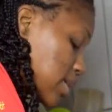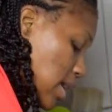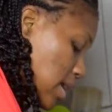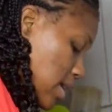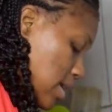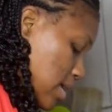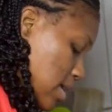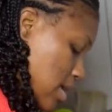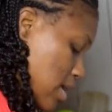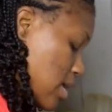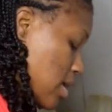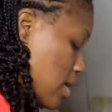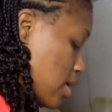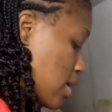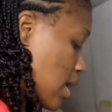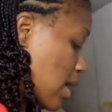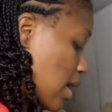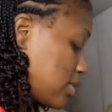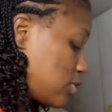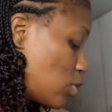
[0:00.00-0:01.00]
I?
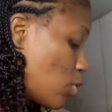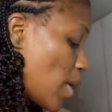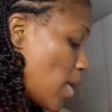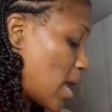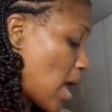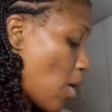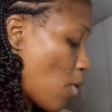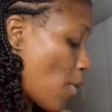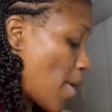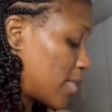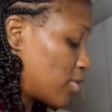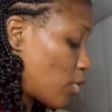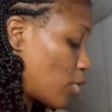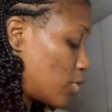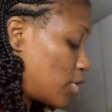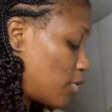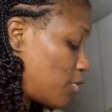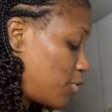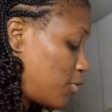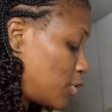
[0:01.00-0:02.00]
Yeah, so when I went
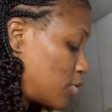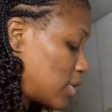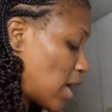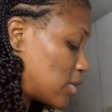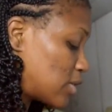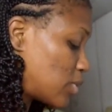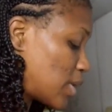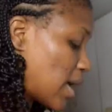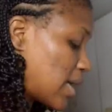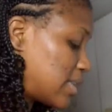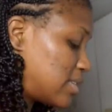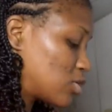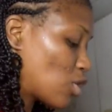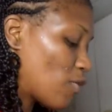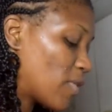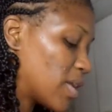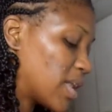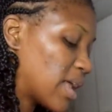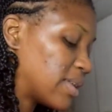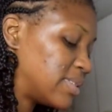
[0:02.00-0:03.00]
on the field, that's when I
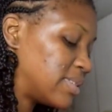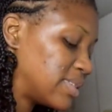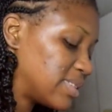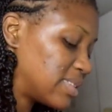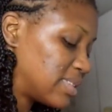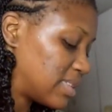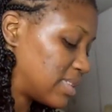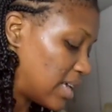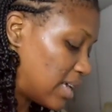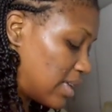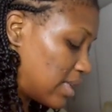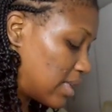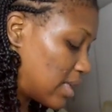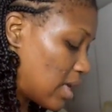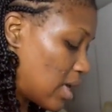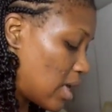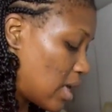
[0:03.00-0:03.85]
discovered that this thing